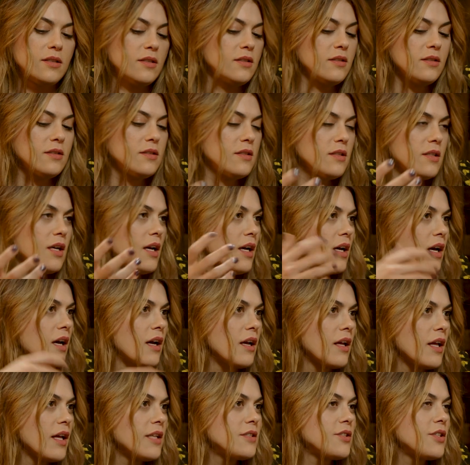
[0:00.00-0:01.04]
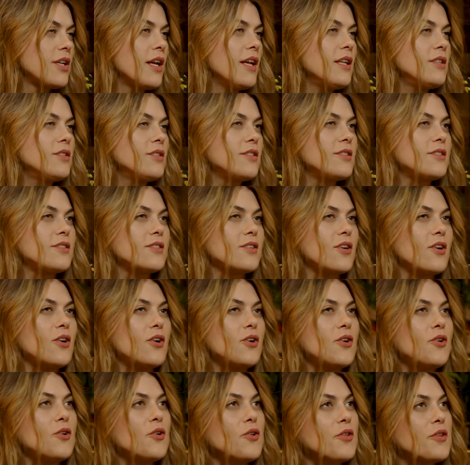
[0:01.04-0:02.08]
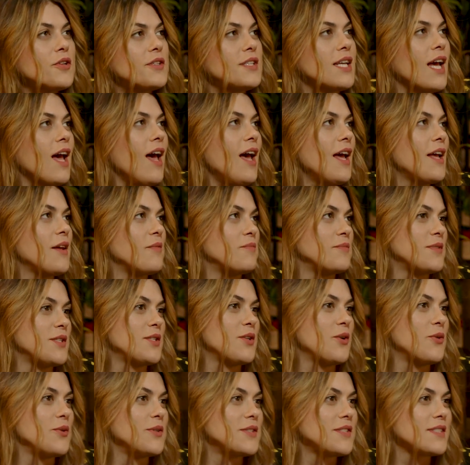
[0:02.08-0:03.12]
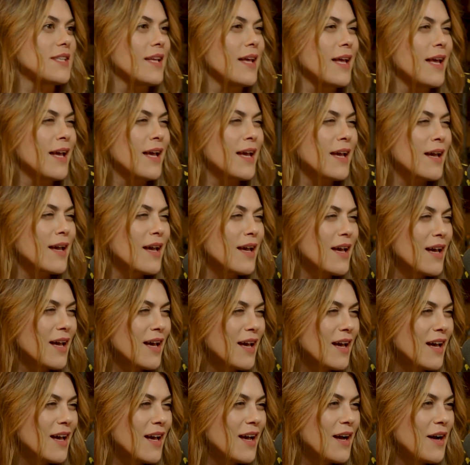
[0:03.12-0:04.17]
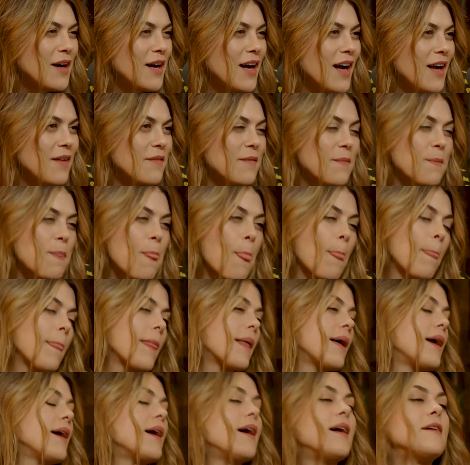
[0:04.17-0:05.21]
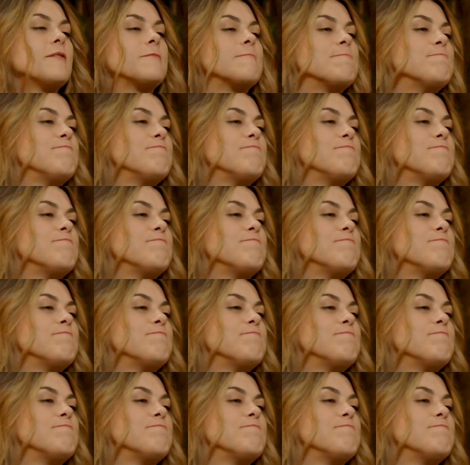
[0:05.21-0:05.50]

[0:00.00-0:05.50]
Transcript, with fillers: yeah, it changes all the time. So it's like, yeah.